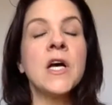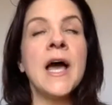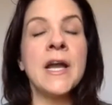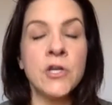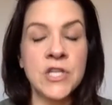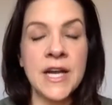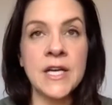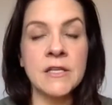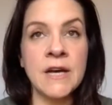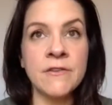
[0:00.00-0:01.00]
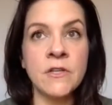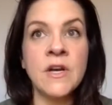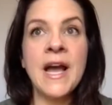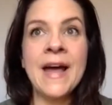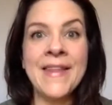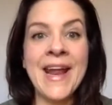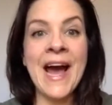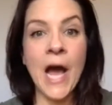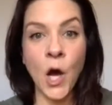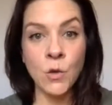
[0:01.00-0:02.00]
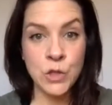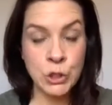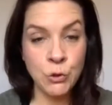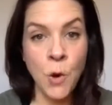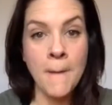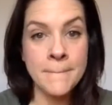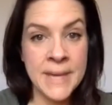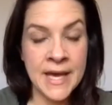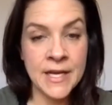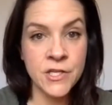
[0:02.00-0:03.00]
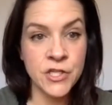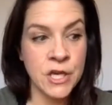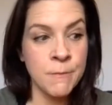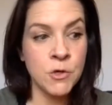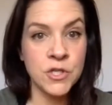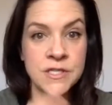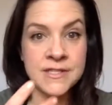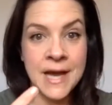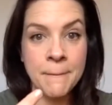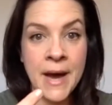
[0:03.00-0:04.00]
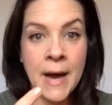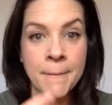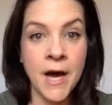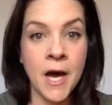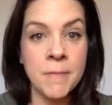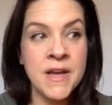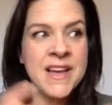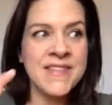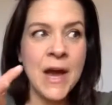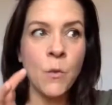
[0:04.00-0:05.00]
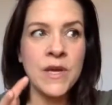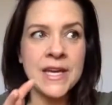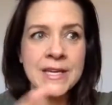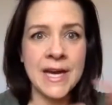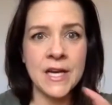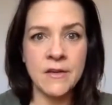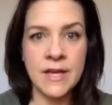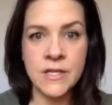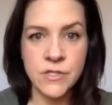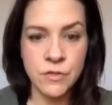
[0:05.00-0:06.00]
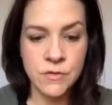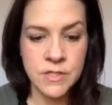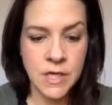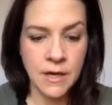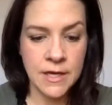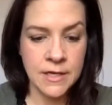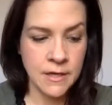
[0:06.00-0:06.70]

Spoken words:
energetic level, and then how to manage the emotions that pop up that we can kind of get too stuck in.